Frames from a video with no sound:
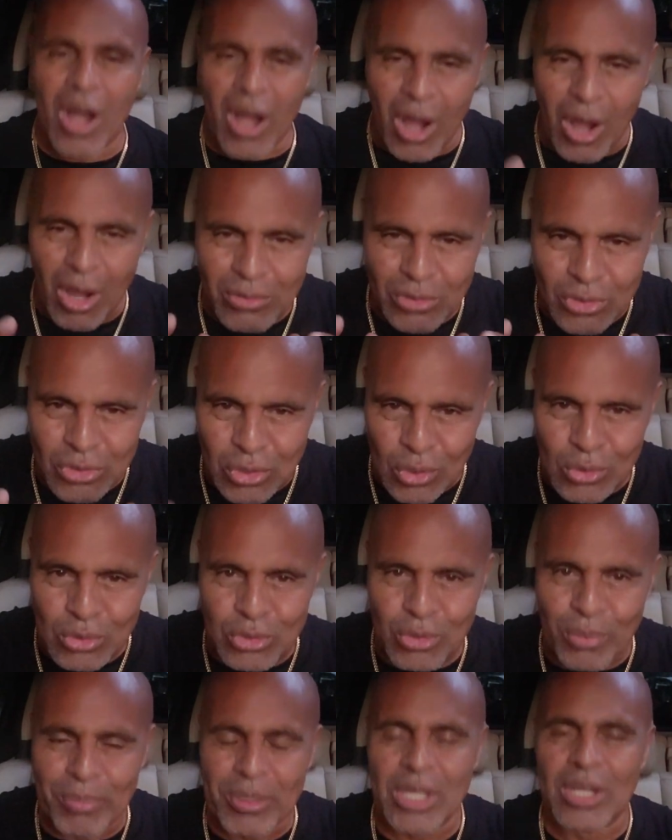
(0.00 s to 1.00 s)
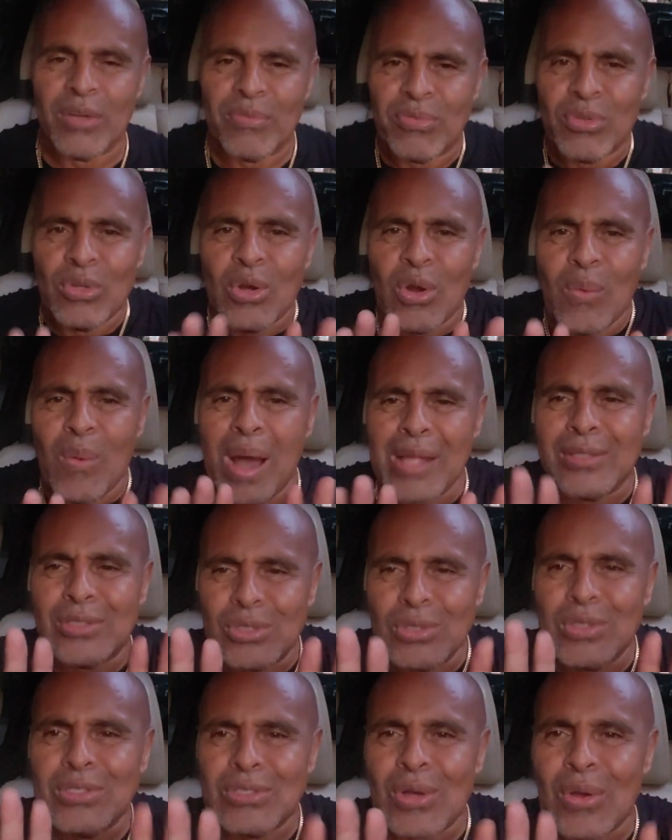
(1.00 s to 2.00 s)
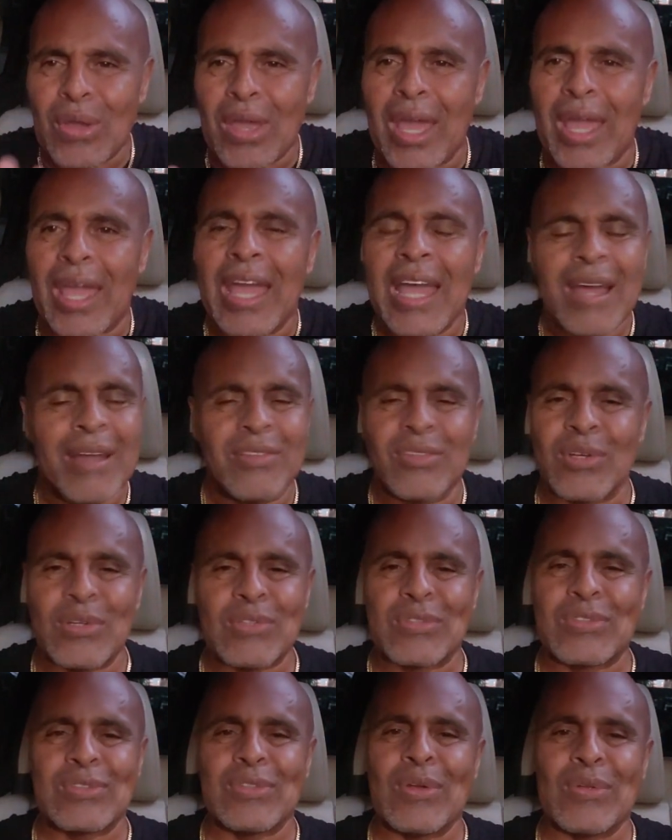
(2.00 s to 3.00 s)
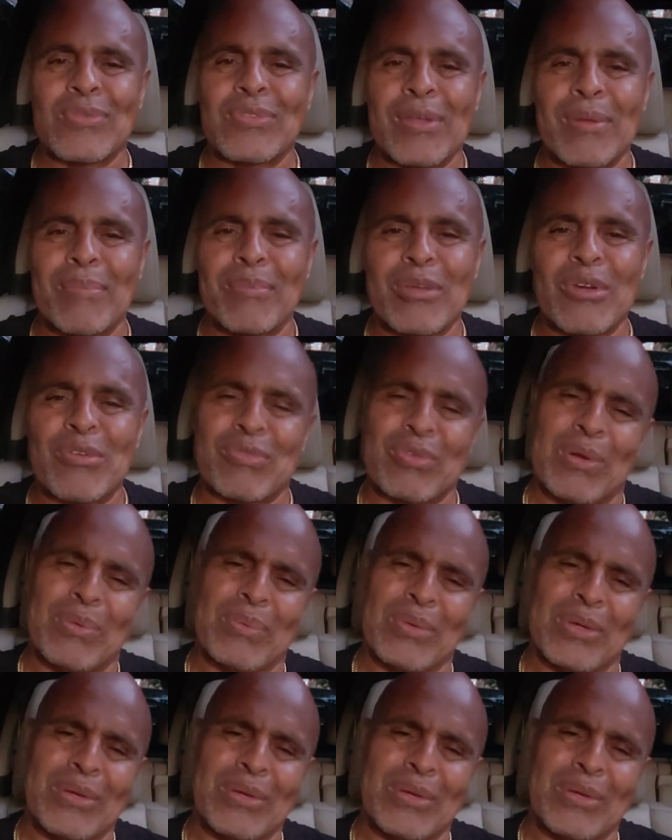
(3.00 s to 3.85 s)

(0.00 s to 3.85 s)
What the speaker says: on social media. If you don't want to, it's okay. Don't send me a friend